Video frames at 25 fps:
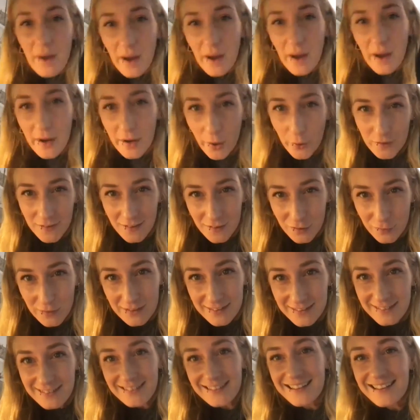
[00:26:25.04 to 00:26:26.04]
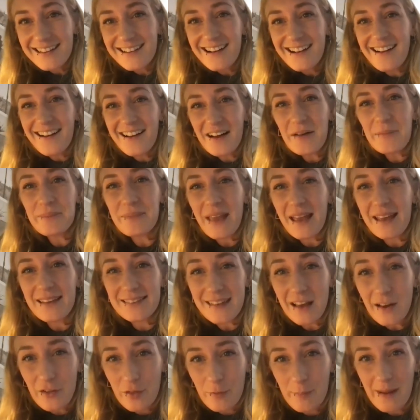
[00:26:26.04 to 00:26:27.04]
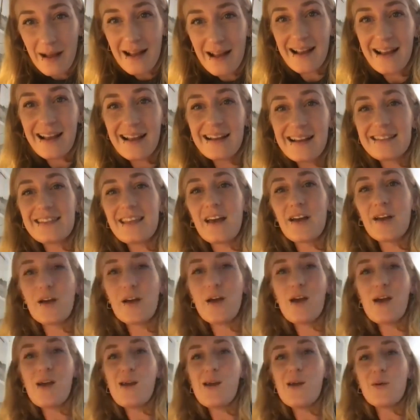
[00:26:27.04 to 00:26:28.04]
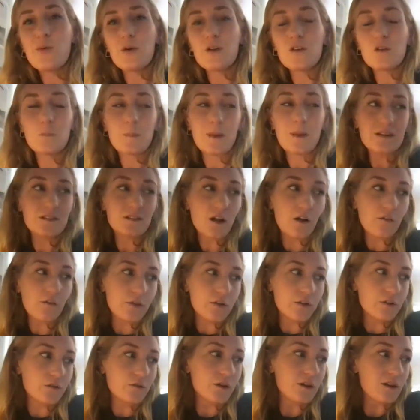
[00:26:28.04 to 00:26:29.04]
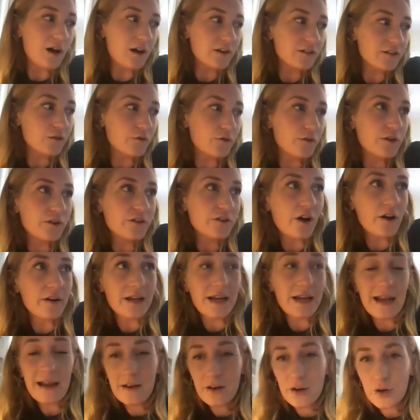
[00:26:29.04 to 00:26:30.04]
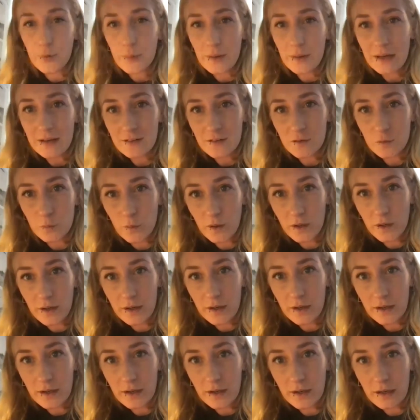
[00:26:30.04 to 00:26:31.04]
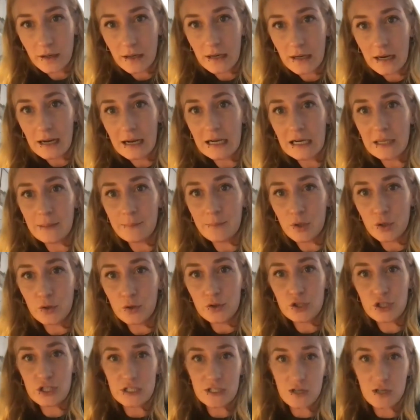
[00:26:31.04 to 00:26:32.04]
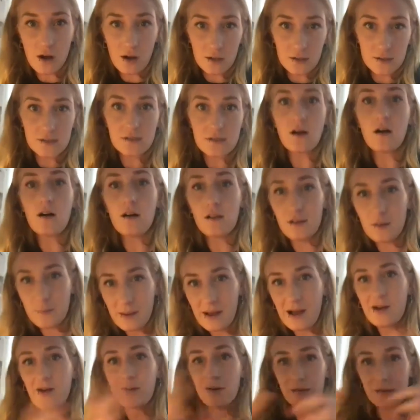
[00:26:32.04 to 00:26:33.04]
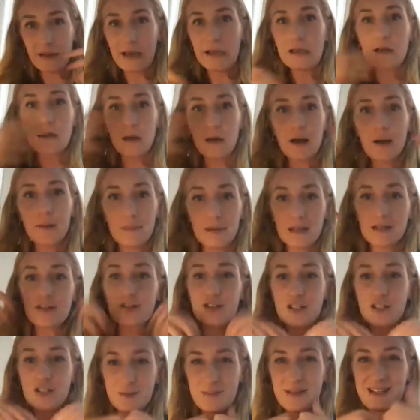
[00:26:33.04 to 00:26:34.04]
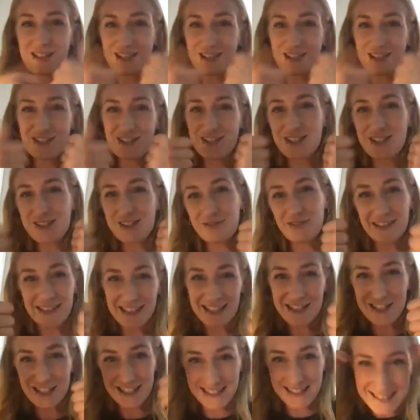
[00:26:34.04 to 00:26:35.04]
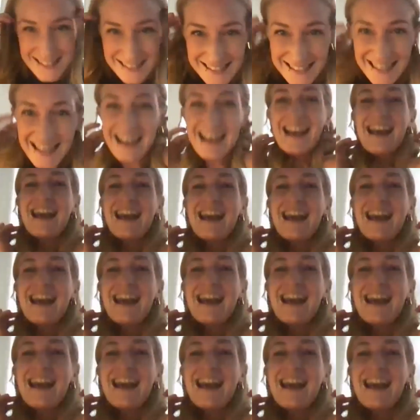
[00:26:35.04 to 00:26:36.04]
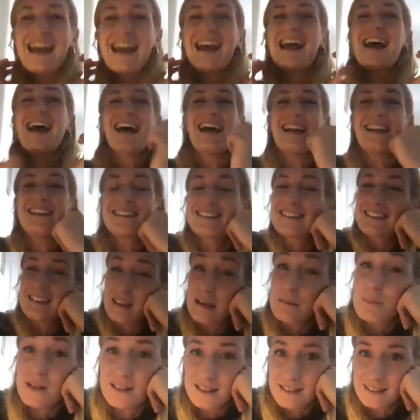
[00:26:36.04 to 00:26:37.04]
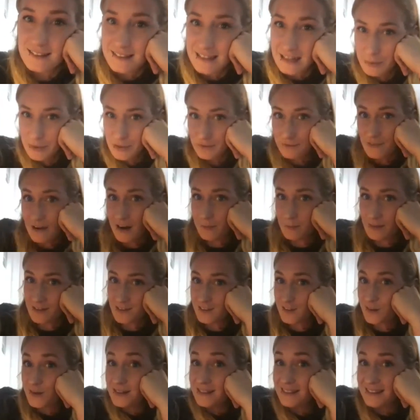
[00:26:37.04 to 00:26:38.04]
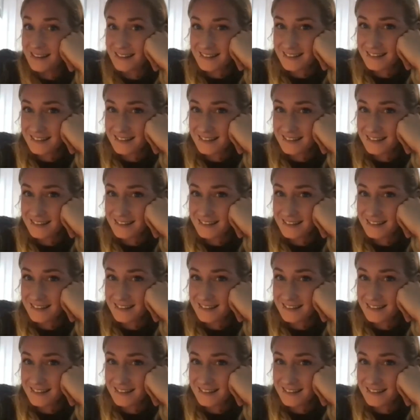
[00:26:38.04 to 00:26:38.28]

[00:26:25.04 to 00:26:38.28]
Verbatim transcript: recently at South by, that was based off this philosopher, Donna Haraway's work, who she talks all about like interspecies relations and like building sustainable environments. So in this